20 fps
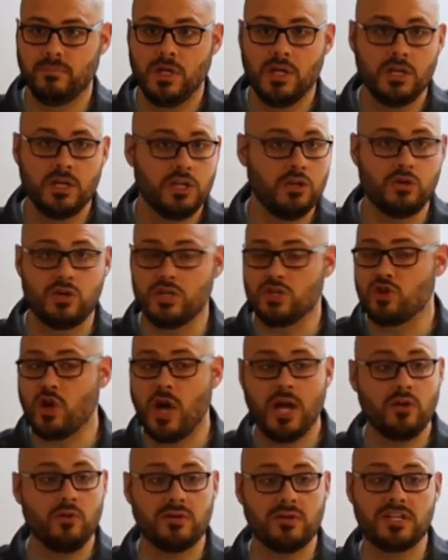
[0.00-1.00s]
You can
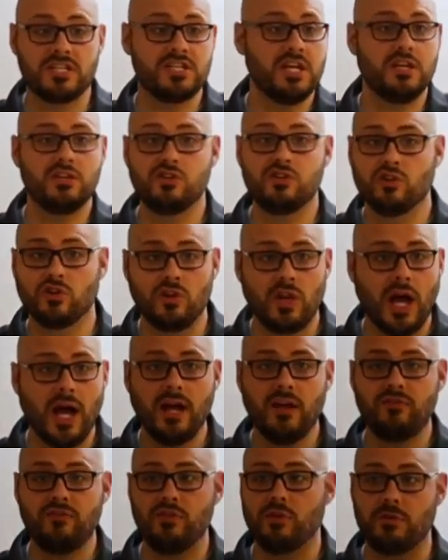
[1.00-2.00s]
try to extend your
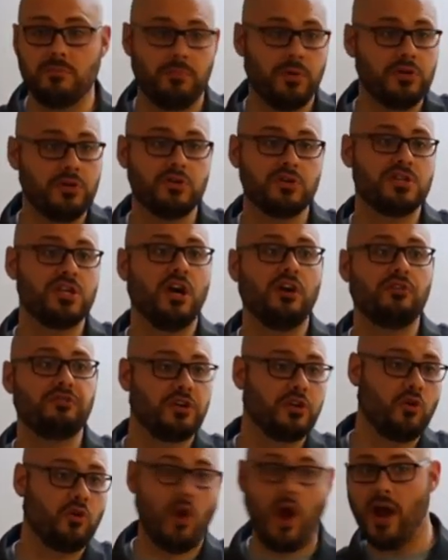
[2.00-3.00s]
life, you can put yourself in
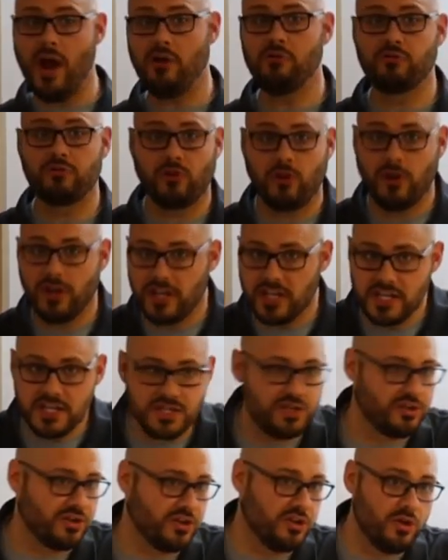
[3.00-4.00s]
cryo-freeze,
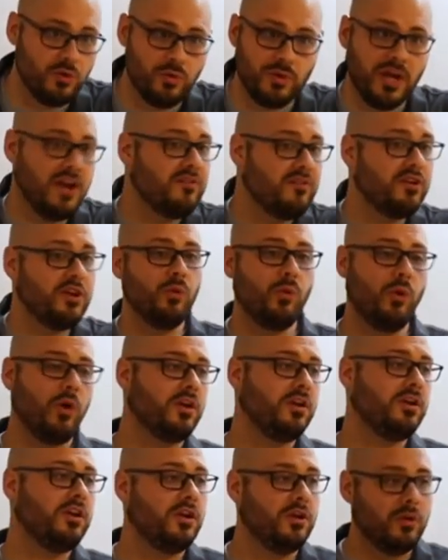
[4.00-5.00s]
you can do whatever you want
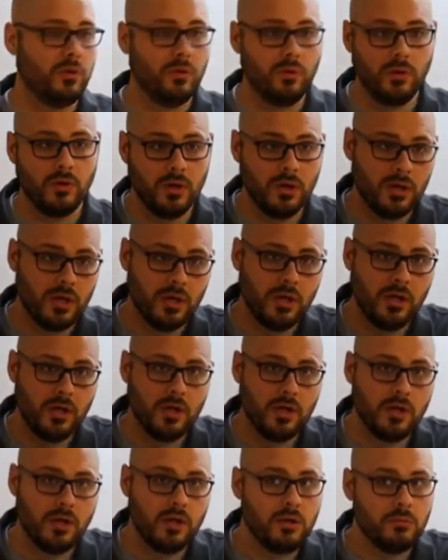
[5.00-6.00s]
to do,
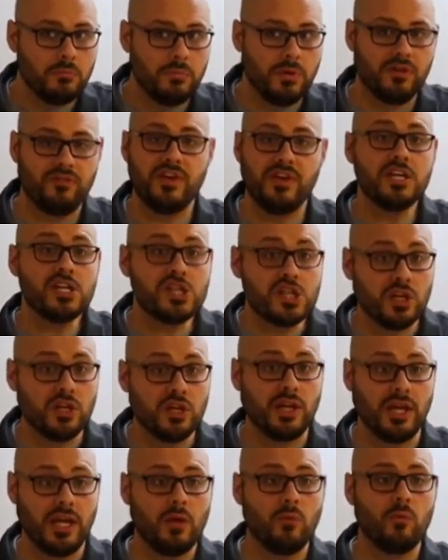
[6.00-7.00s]
but
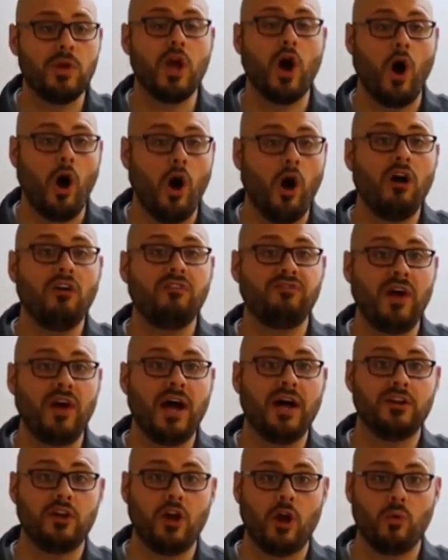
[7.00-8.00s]
eventually we all
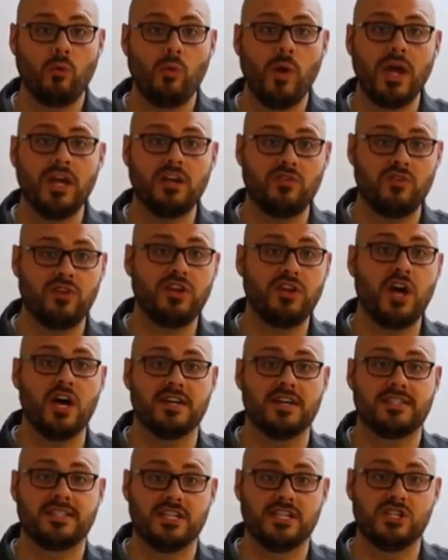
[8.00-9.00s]
find our way to the
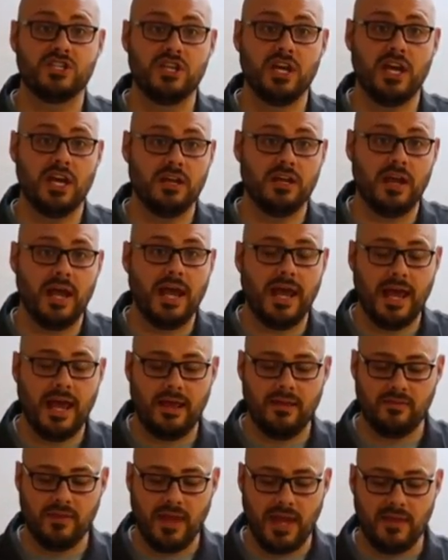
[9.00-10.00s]
dust. And, and,
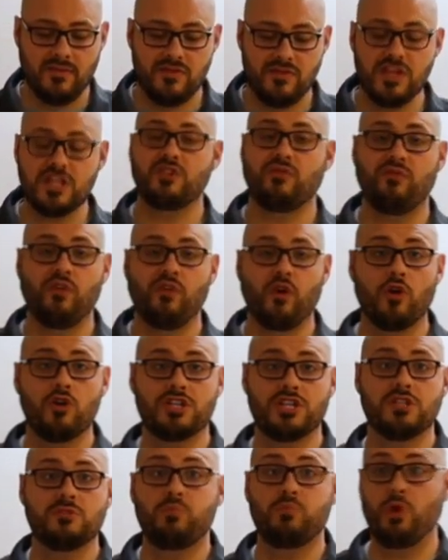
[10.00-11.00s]
and, and this verse
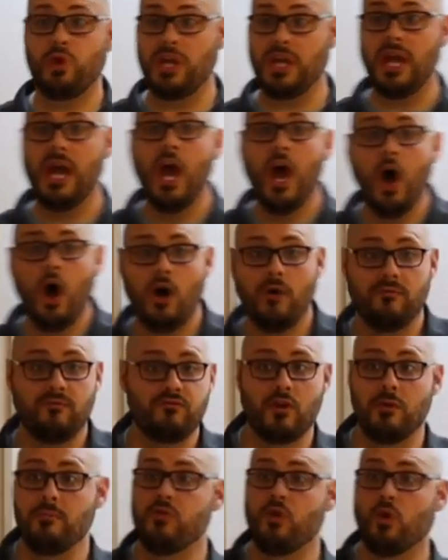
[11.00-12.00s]
is putting
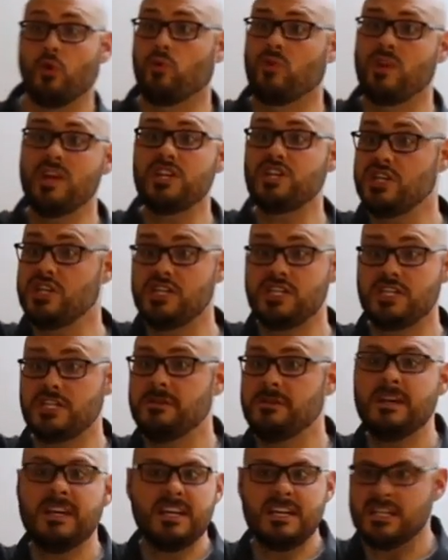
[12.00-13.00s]
from the richest
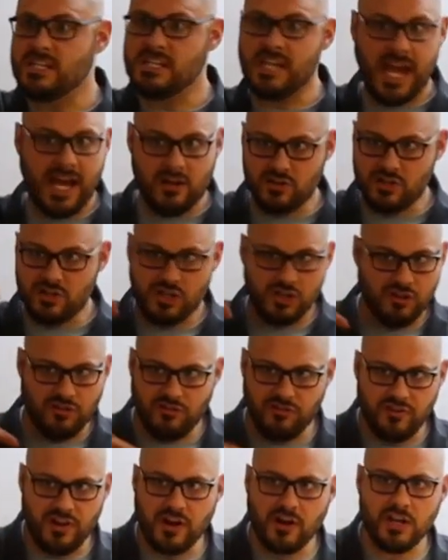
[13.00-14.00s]
down to the
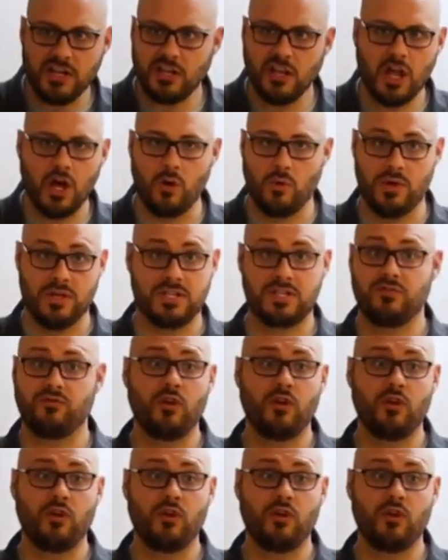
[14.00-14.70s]
very lowest.